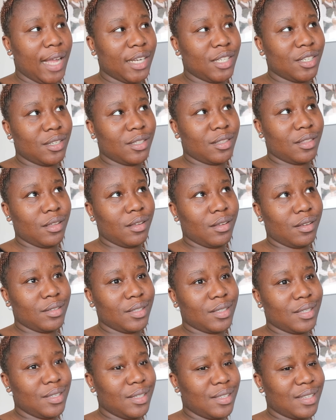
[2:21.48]
i just uh,
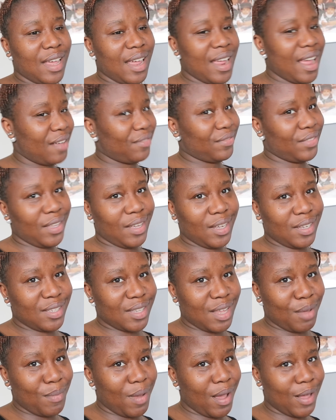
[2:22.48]
since i have
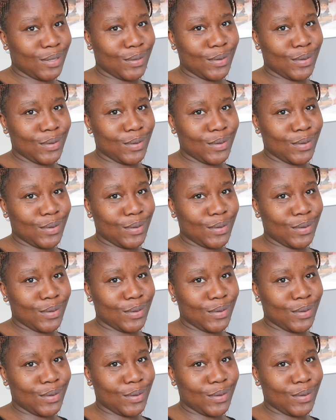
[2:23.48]
this i might